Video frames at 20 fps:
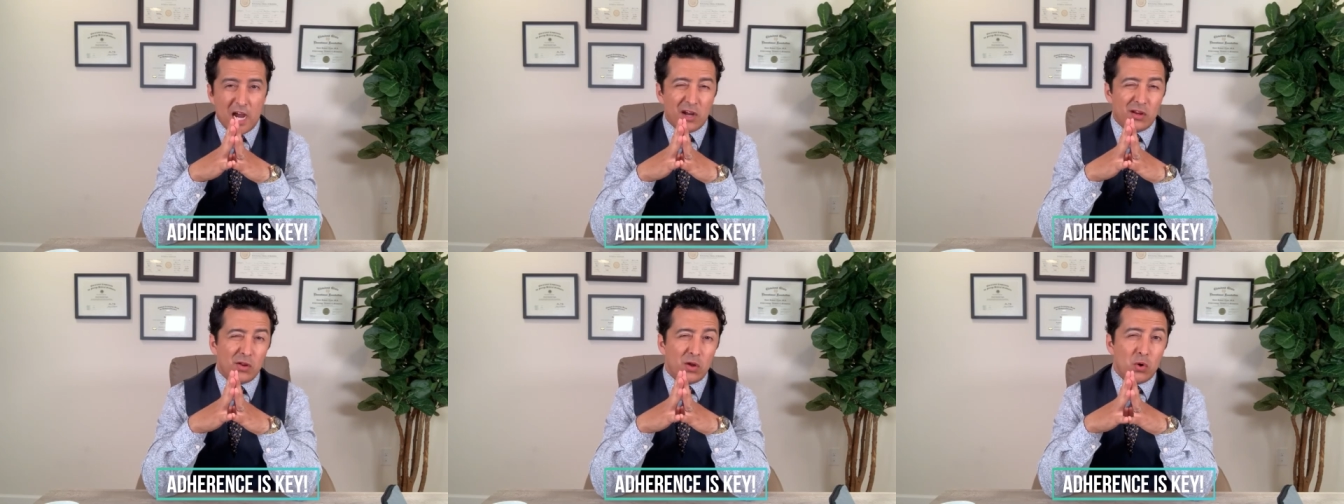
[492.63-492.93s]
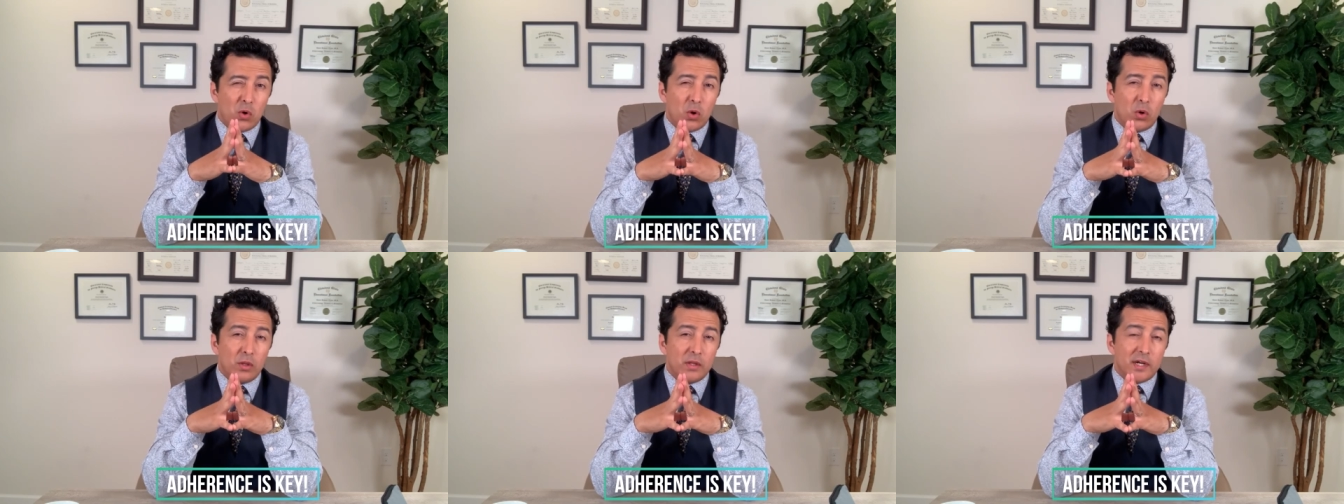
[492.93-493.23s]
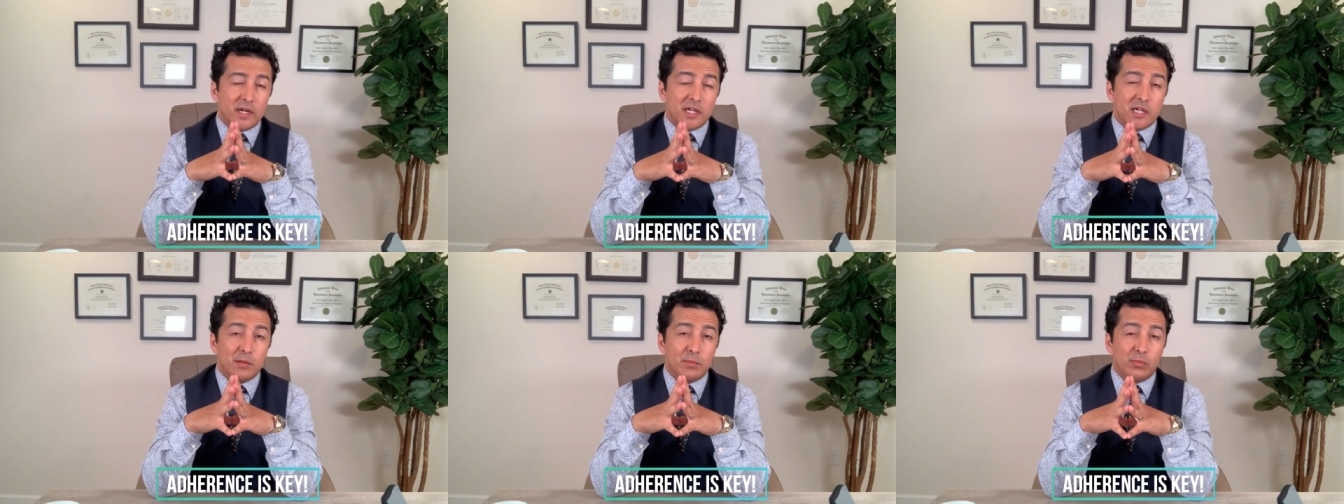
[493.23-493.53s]
I don't call
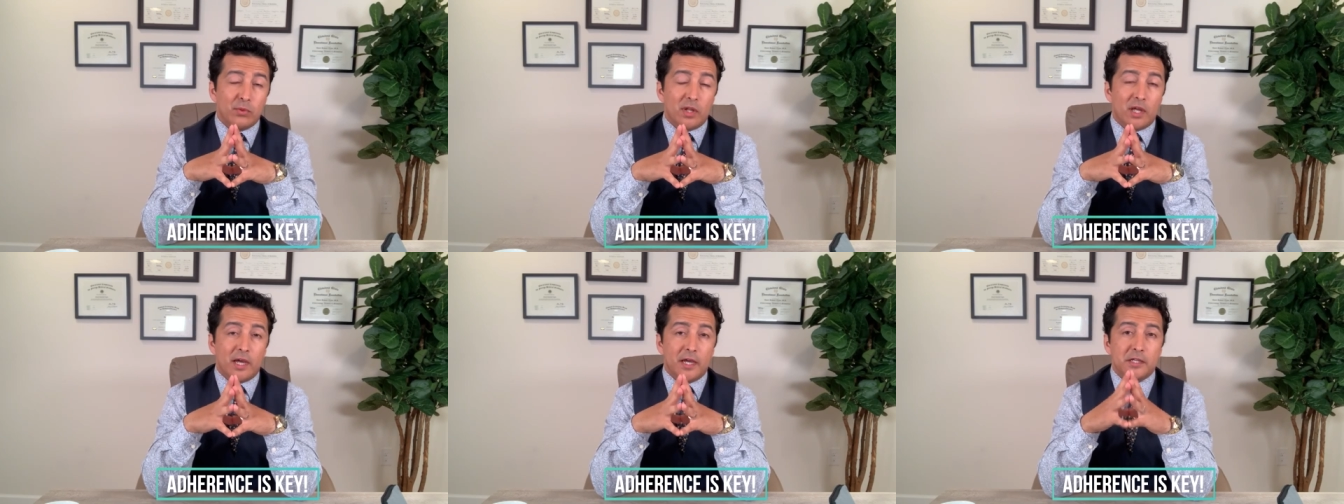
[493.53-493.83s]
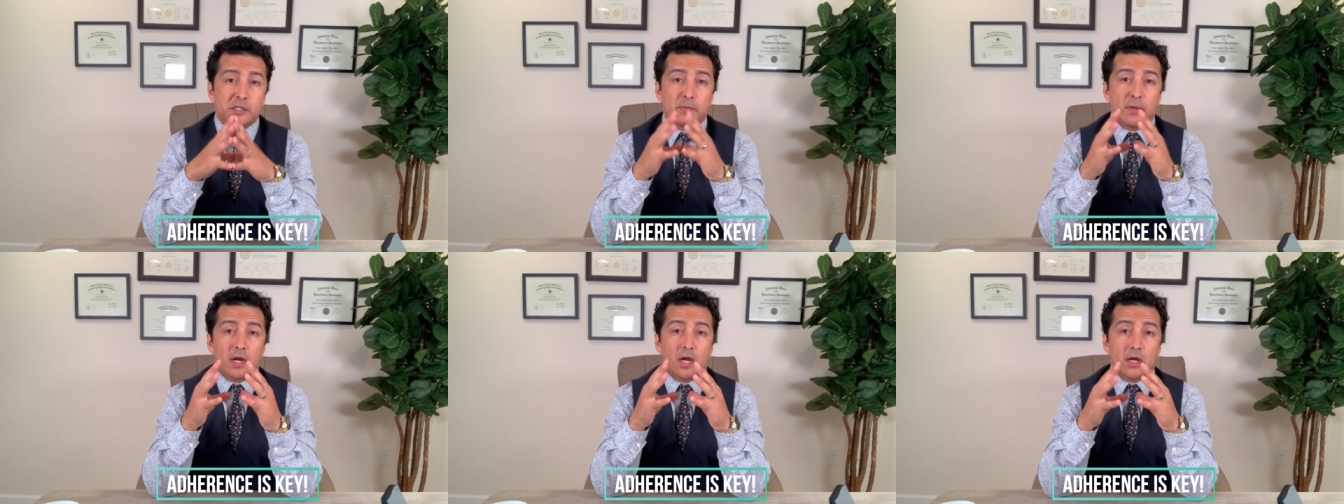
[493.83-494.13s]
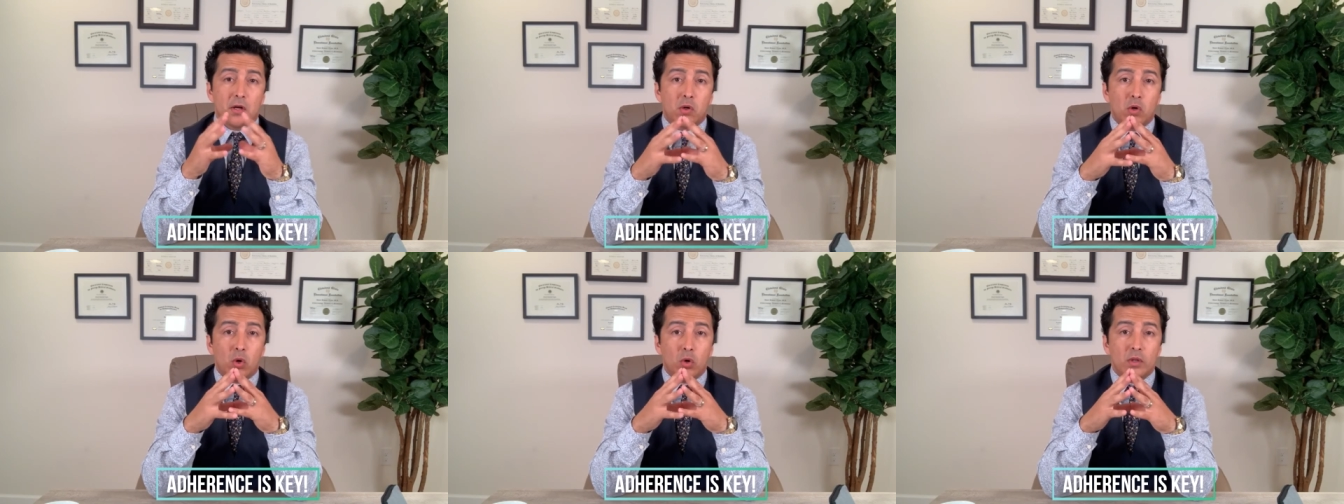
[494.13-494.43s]
that a compliance, but
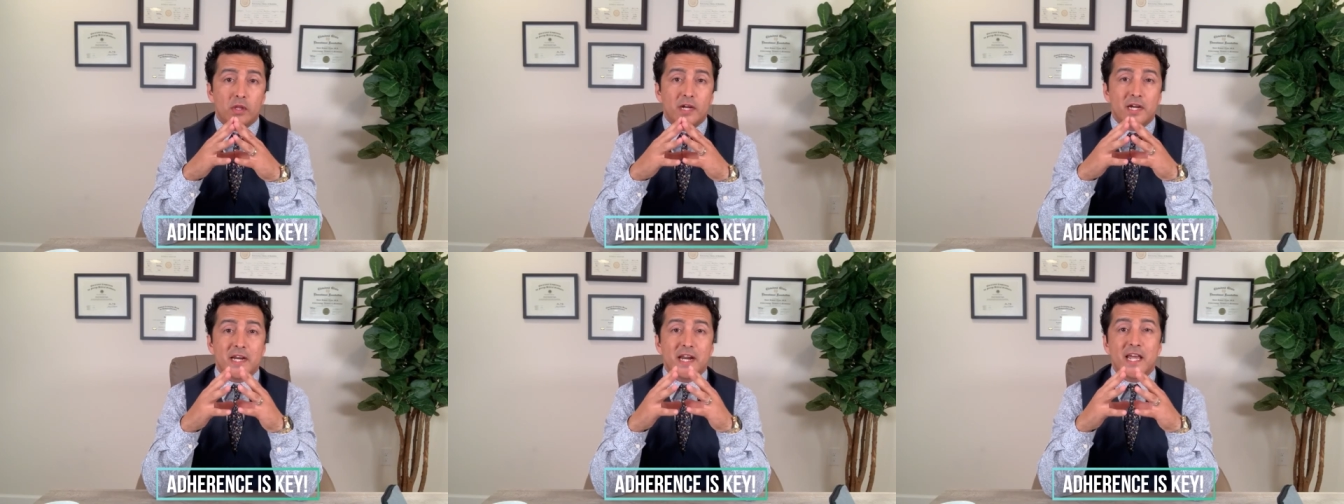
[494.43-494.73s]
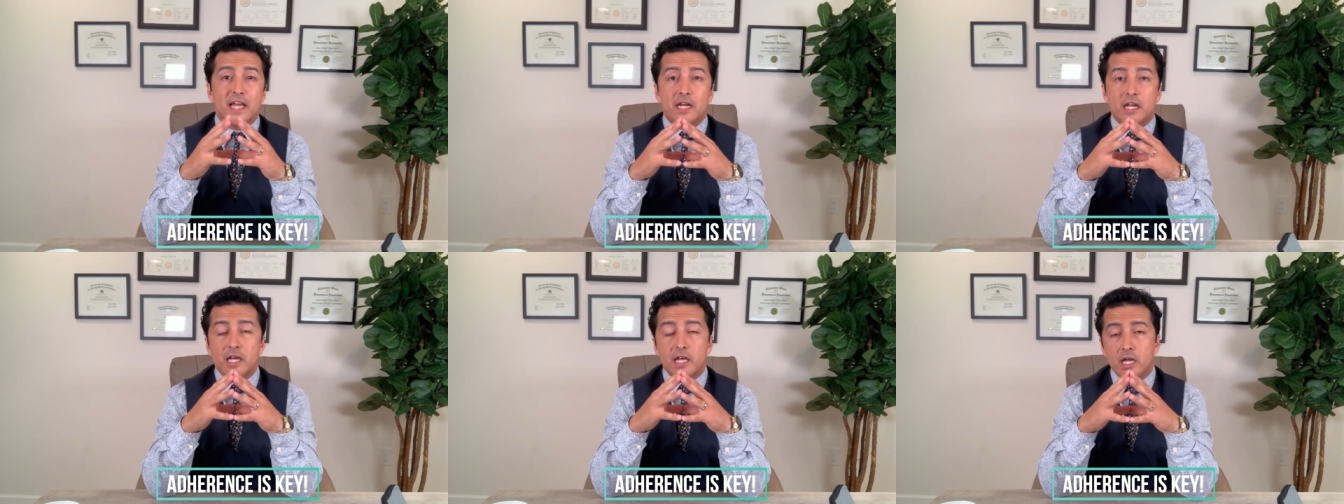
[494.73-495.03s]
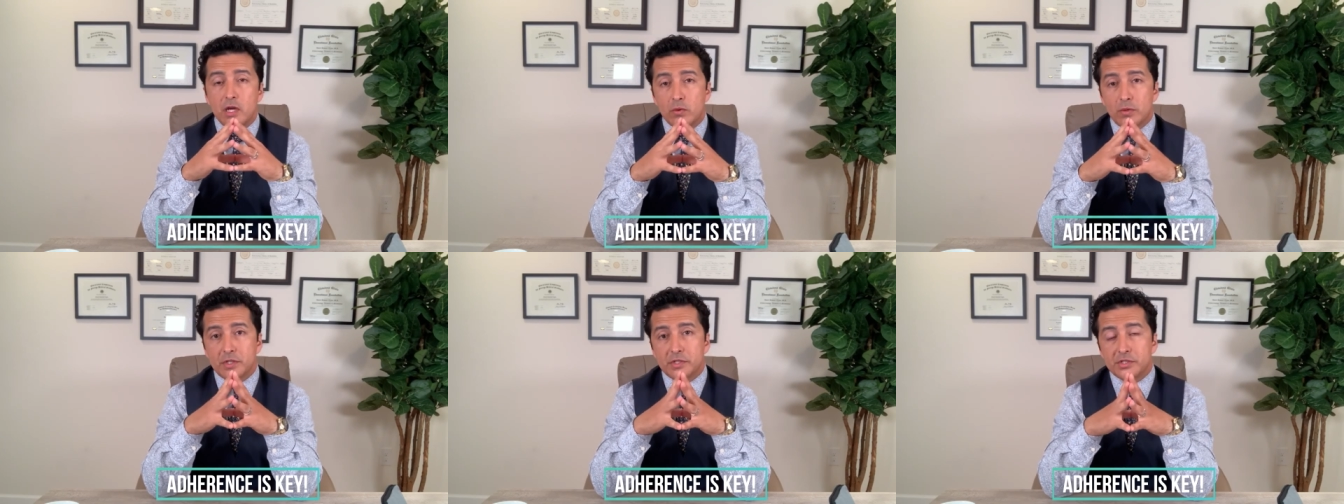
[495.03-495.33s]
I call that an
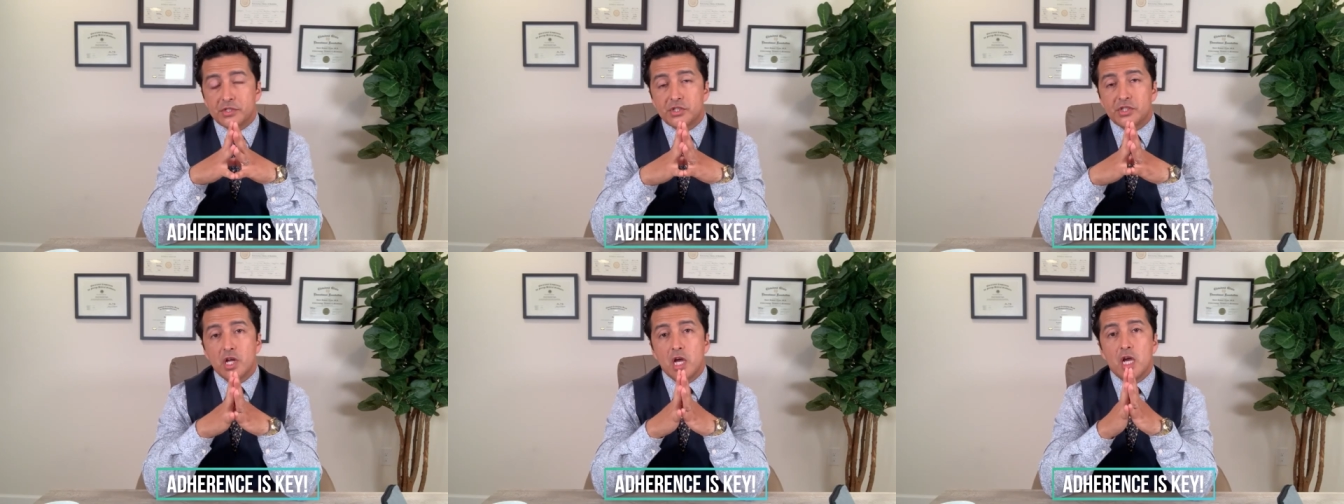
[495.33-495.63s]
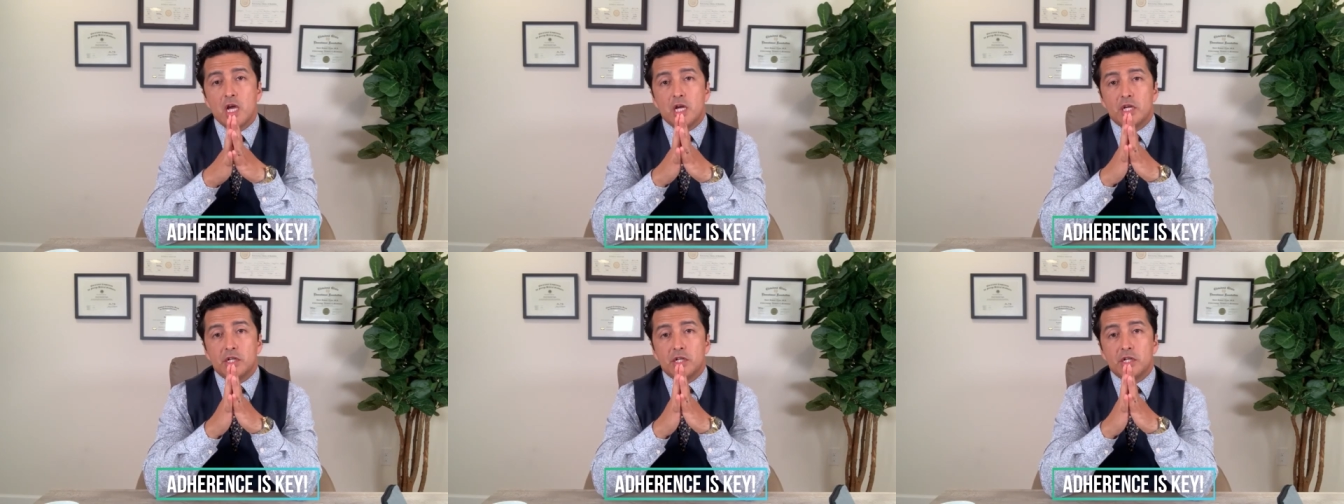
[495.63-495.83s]
adherence